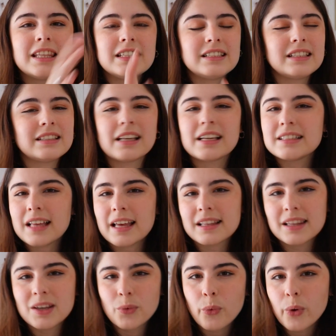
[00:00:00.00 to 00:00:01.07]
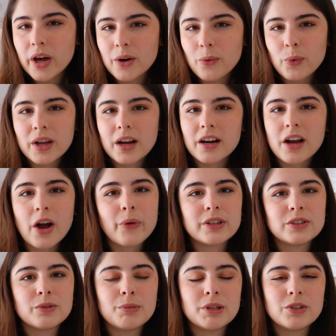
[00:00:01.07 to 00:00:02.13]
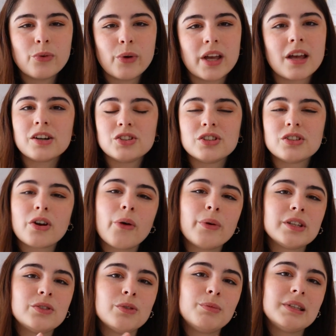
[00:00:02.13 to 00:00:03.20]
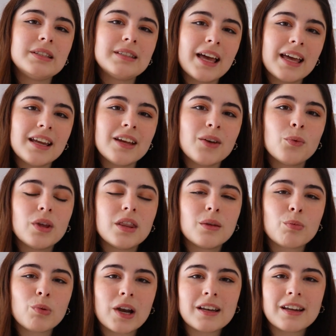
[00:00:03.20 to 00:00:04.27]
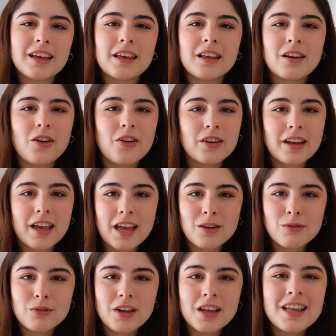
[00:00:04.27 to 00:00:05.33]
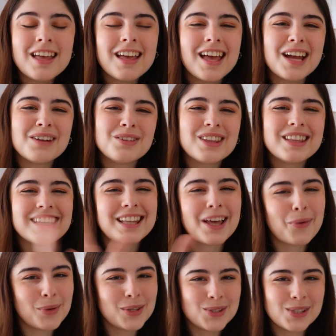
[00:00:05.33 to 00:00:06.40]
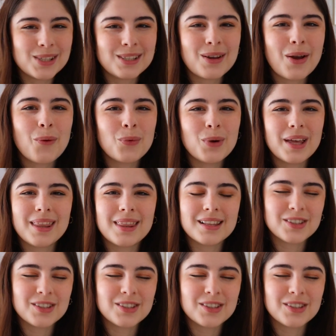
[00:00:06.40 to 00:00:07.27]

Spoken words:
This is exactly what we are going to be doing. We are just going to be setting with the brand kit on Canva everything that we did with